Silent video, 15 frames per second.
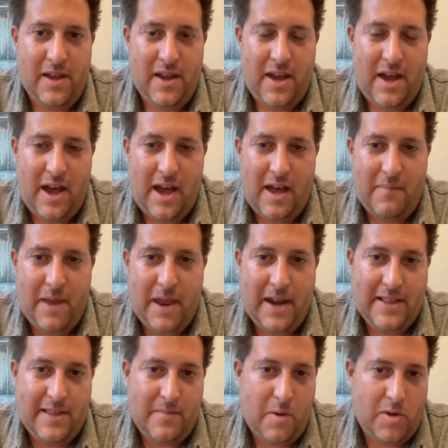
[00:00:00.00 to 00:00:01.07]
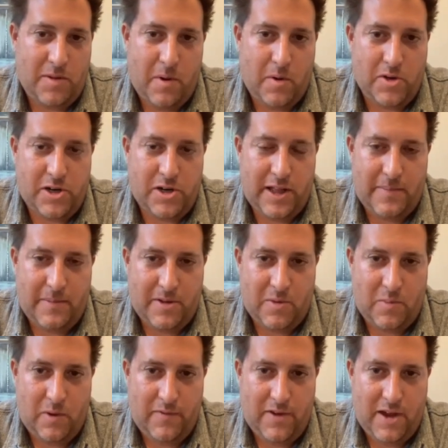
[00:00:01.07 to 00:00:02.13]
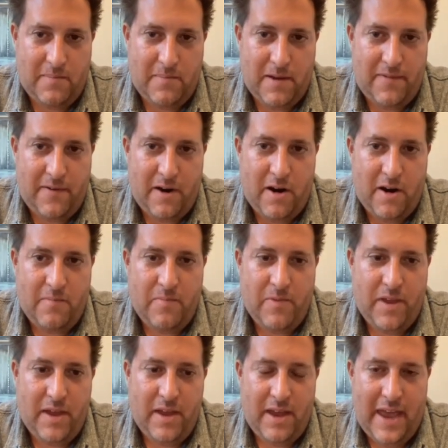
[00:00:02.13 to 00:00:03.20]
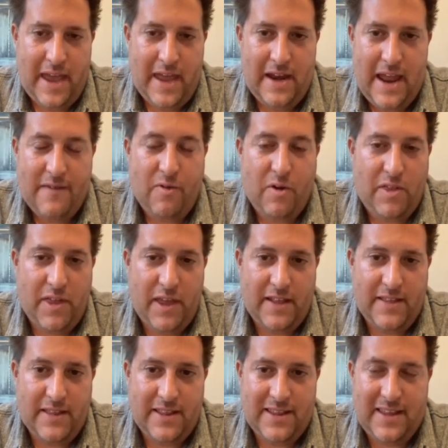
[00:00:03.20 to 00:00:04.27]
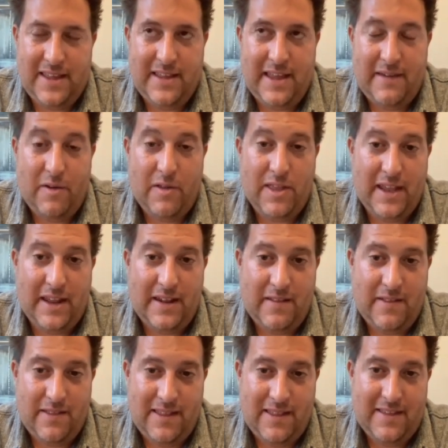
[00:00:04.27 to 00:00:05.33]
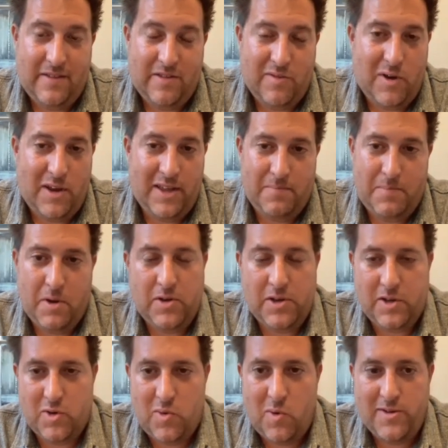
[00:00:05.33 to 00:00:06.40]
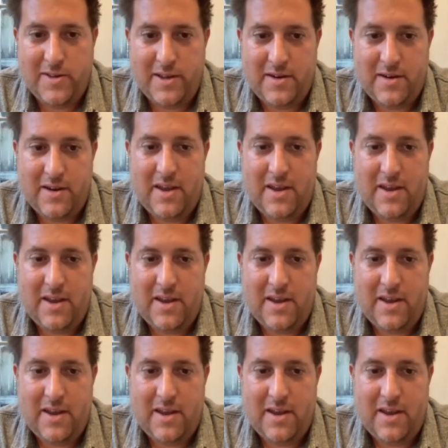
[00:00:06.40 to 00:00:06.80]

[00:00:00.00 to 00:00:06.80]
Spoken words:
and it's the most emotional episode we've done by far. And everything in season 3 is building towards it.